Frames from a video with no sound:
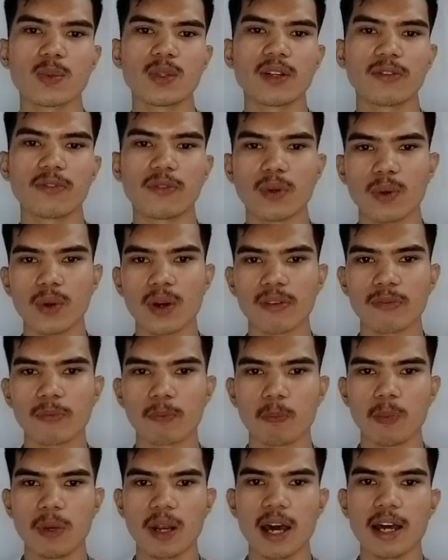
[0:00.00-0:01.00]
with the flow of
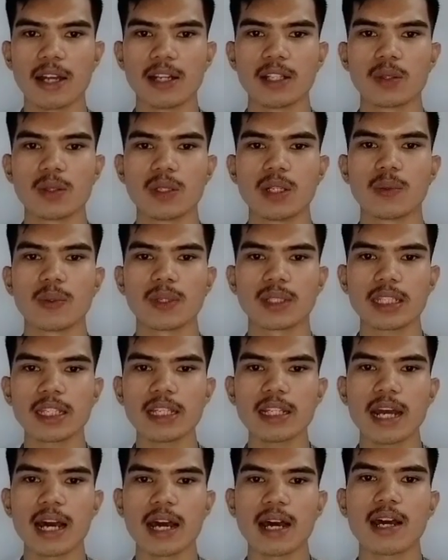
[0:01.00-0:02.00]
blood to the
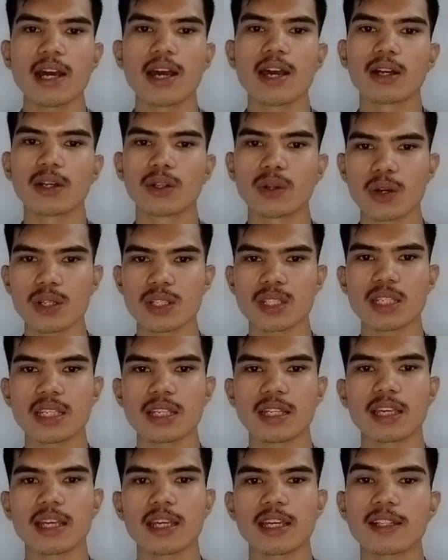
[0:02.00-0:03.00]
retina,
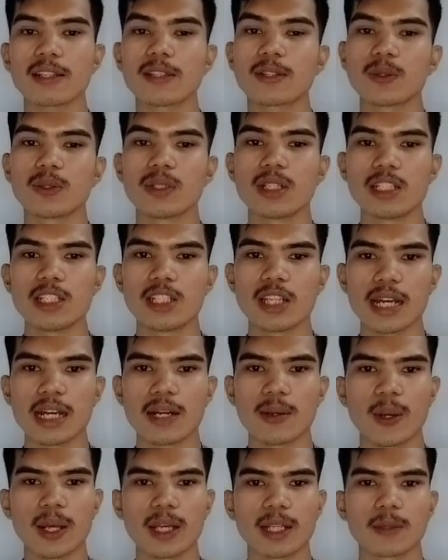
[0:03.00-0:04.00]
causing it to
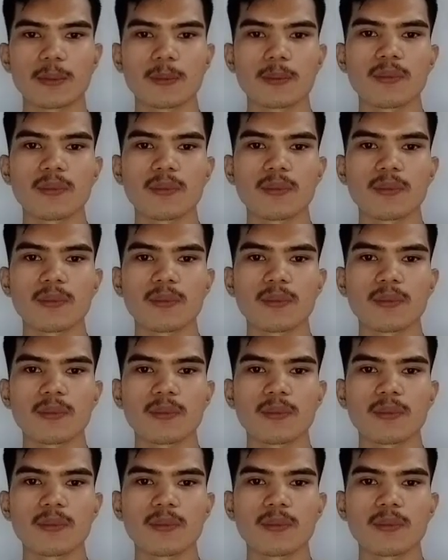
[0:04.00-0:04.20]
degenerate.